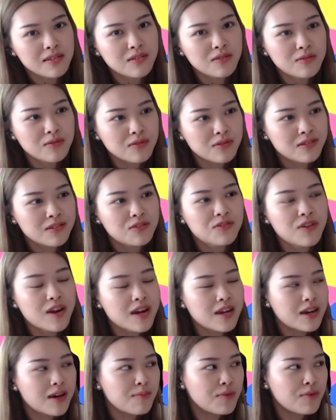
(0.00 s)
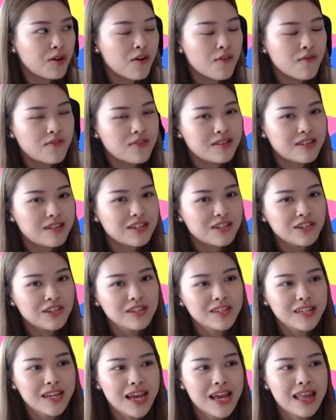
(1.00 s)
to strike up a
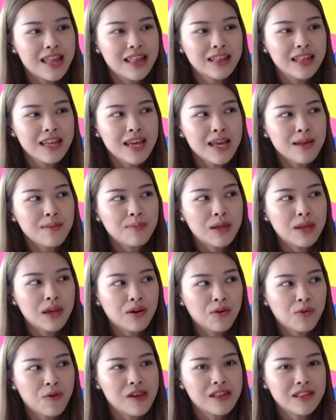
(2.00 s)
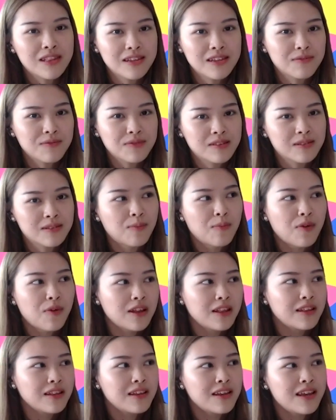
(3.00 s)
conversation and be acquainted with
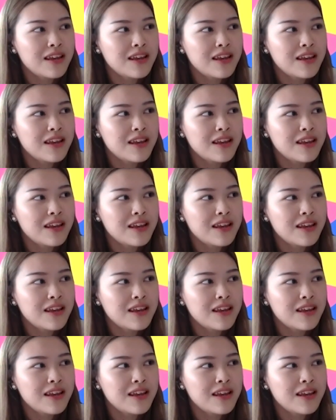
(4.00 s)
someone,